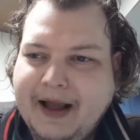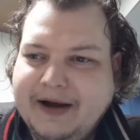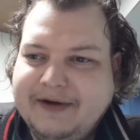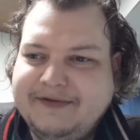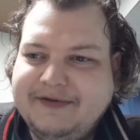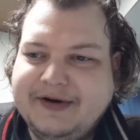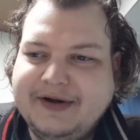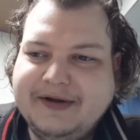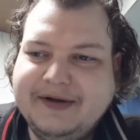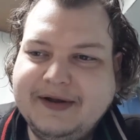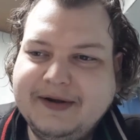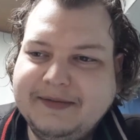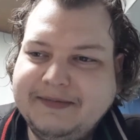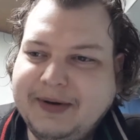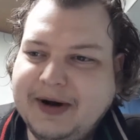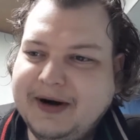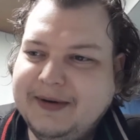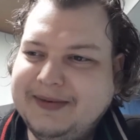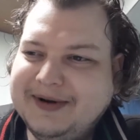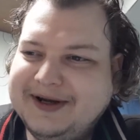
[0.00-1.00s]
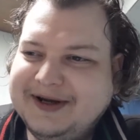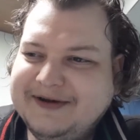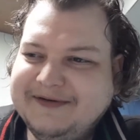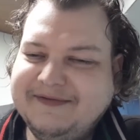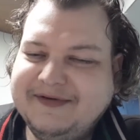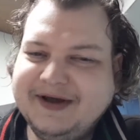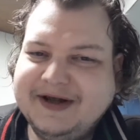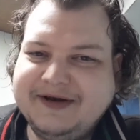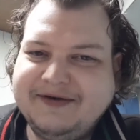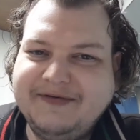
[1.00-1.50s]
for the purpose of
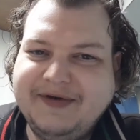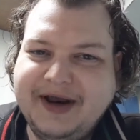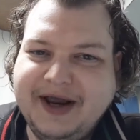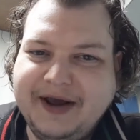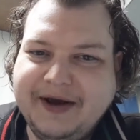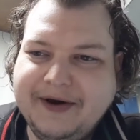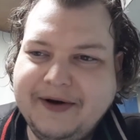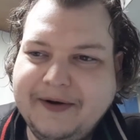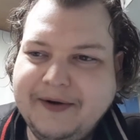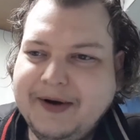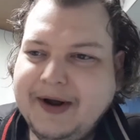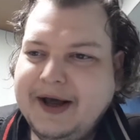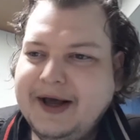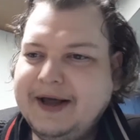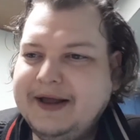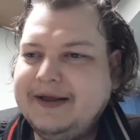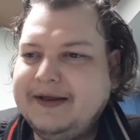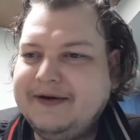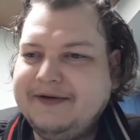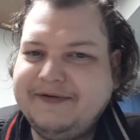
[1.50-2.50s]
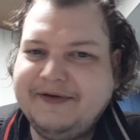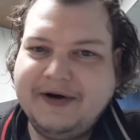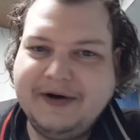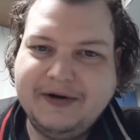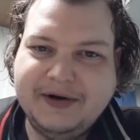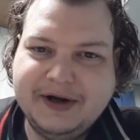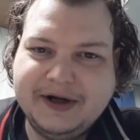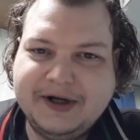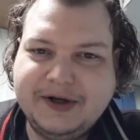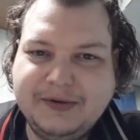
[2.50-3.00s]
this video, the
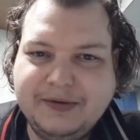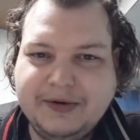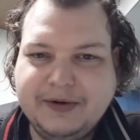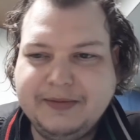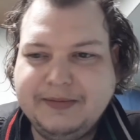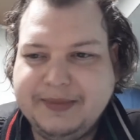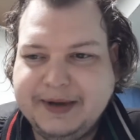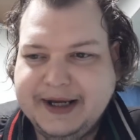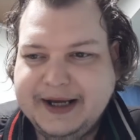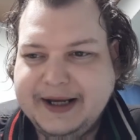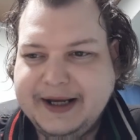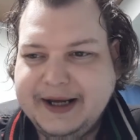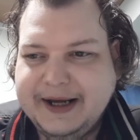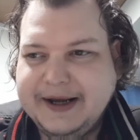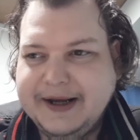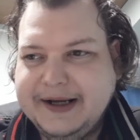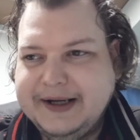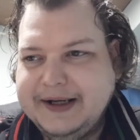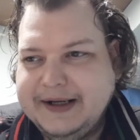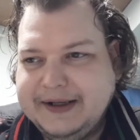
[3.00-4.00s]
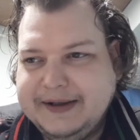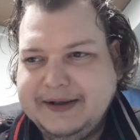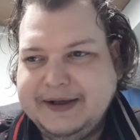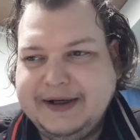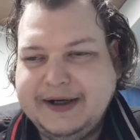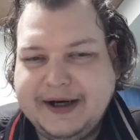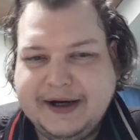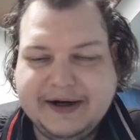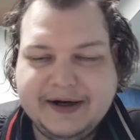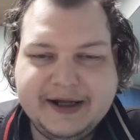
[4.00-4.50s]
focus will be
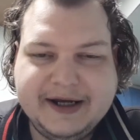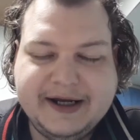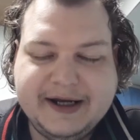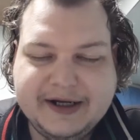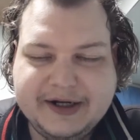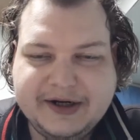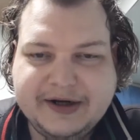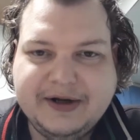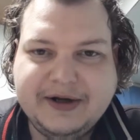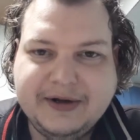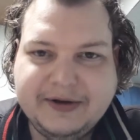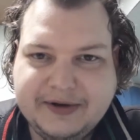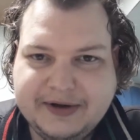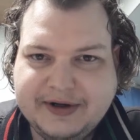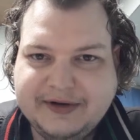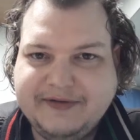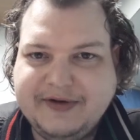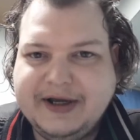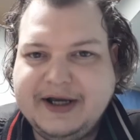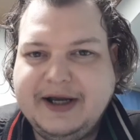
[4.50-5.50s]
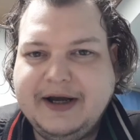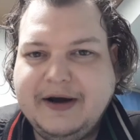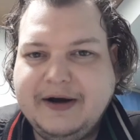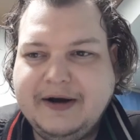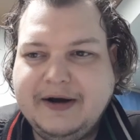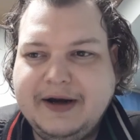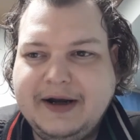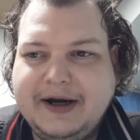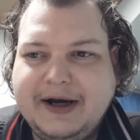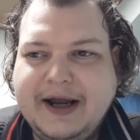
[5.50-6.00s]
nearly exclusively
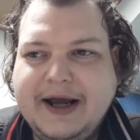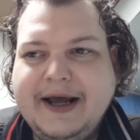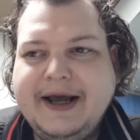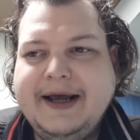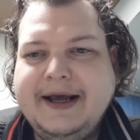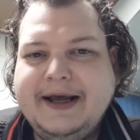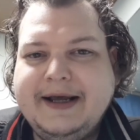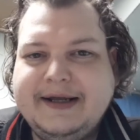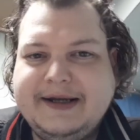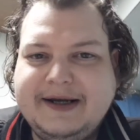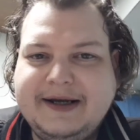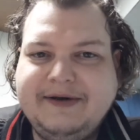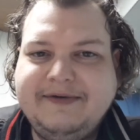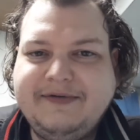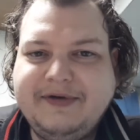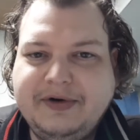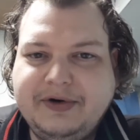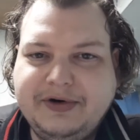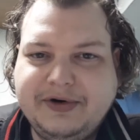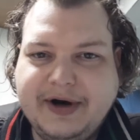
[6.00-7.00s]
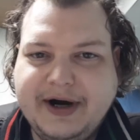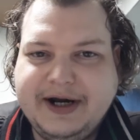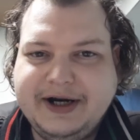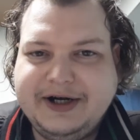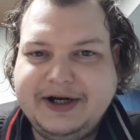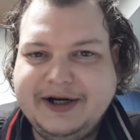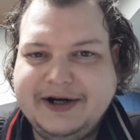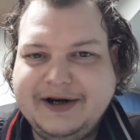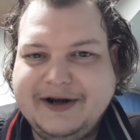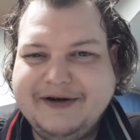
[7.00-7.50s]
on its
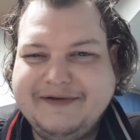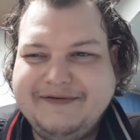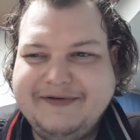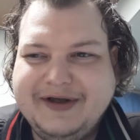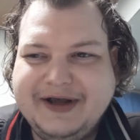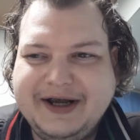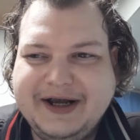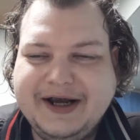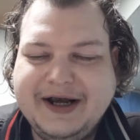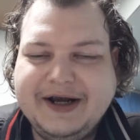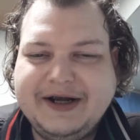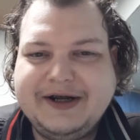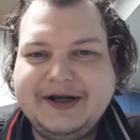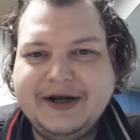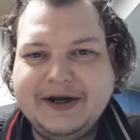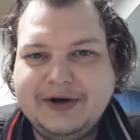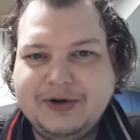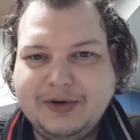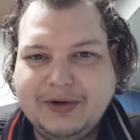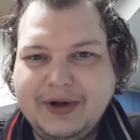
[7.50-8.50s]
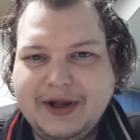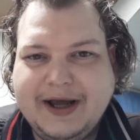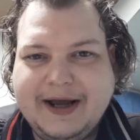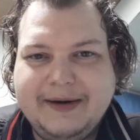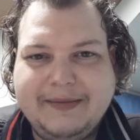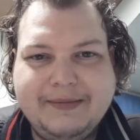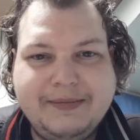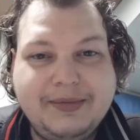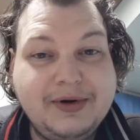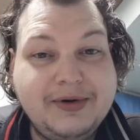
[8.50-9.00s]
infiltration of the central
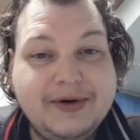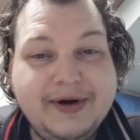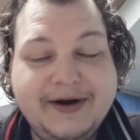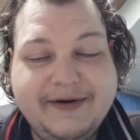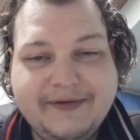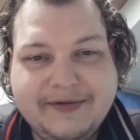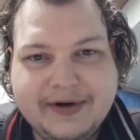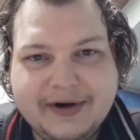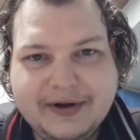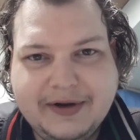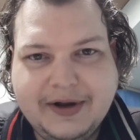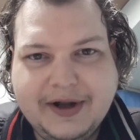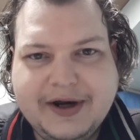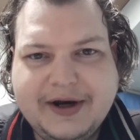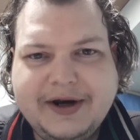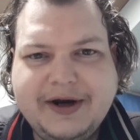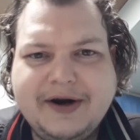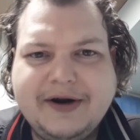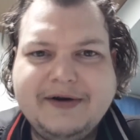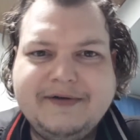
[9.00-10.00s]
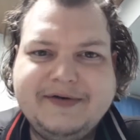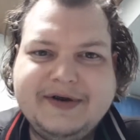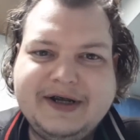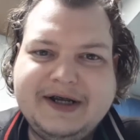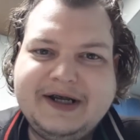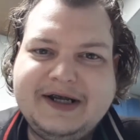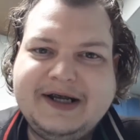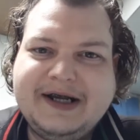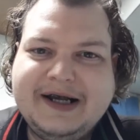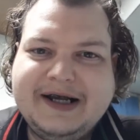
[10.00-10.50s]
and peripheral
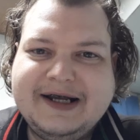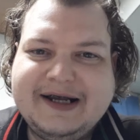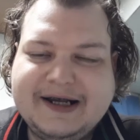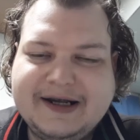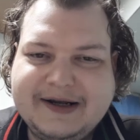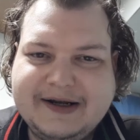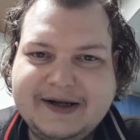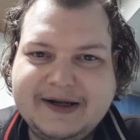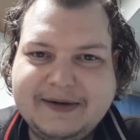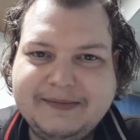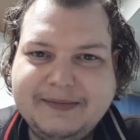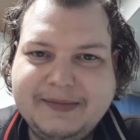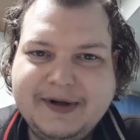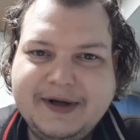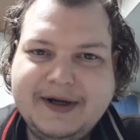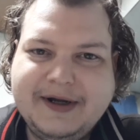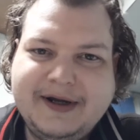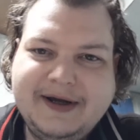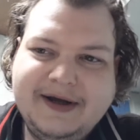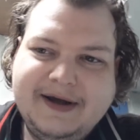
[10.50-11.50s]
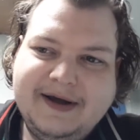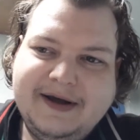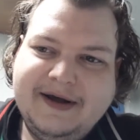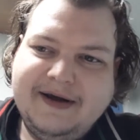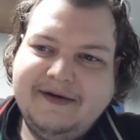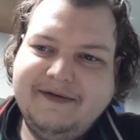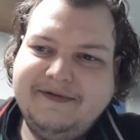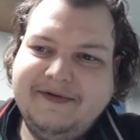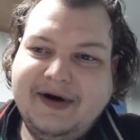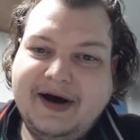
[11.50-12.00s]
nervous system
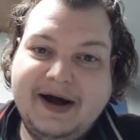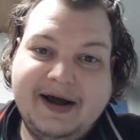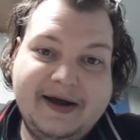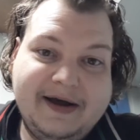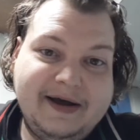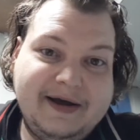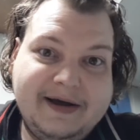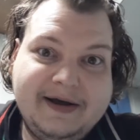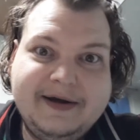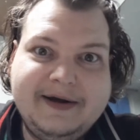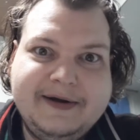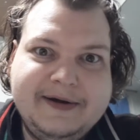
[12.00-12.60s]
via